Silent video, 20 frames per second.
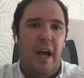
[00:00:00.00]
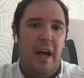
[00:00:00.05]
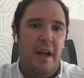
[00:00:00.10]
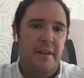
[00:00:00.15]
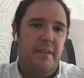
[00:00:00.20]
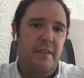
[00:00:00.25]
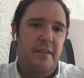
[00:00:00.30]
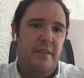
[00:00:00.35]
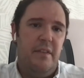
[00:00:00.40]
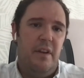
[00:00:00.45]

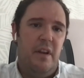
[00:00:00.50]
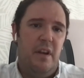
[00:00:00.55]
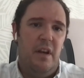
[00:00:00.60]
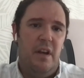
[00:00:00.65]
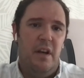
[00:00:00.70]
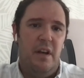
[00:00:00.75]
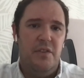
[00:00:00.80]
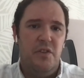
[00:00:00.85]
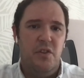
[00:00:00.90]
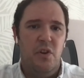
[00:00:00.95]
us
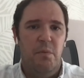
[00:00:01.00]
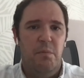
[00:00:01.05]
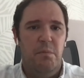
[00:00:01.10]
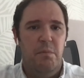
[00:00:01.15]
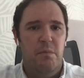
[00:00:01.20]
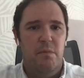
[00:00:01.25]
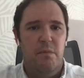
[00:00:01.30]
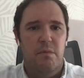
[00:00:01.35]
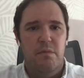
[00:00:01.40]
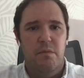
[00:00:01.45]
uh,
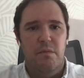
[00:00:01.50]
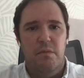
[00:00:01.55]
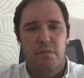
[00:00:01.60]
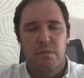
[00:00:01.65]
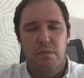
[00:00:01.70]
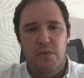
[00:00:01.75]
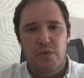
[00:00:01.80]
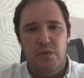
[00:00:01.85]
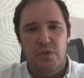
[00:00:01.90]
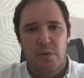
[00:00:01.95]
some
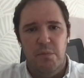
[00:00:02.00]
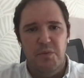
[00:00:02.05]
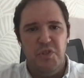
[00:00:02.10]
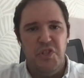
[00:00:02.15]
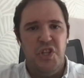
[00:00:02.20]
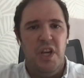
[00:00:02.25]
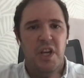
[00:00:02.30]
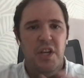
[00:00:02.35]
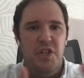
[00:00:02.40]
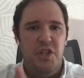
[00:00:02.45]
some
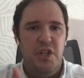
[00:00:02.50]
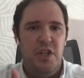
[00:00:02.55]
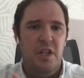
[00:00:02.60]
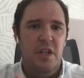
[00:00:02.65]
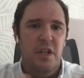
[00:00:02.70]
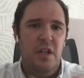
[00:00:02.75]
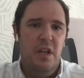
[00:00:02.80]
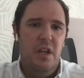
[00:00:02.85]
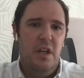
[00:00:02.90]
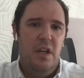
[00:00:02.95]

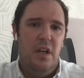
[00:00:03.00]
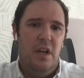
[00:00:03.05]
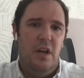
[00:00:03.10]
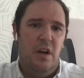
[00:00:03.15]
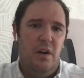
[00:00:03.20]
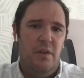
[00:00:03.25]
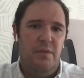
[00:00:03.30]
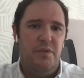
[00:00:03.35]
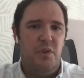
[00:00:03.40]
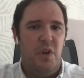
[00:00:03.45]
changing
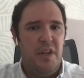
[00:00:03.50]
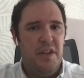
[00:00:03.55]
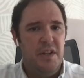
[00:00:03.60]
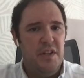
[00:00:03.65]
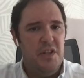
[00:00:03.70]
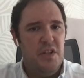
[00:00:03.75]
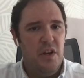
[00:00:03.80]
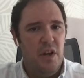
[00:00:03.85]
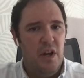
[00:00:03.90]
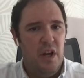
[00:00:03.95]
of
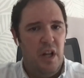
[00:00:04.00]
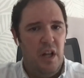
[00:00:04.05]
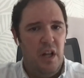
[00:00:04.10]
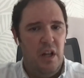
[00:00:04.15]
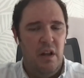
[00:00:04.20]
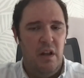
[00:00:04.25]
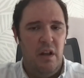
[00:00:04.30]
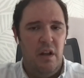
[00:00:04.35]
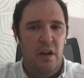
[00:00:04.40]
traditional